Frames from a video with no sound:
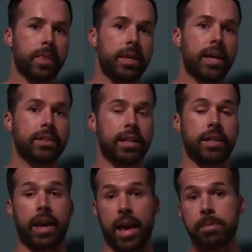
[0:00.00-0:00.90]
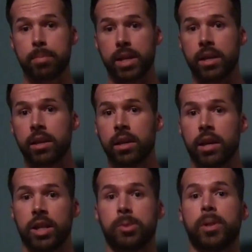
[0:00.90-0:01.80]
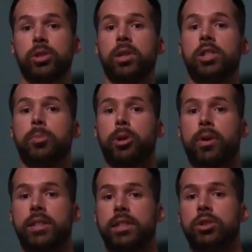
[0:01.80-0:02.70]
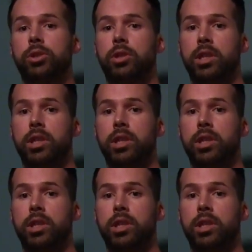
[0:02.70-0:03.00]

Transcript: Yes, it can be, especially as you progress into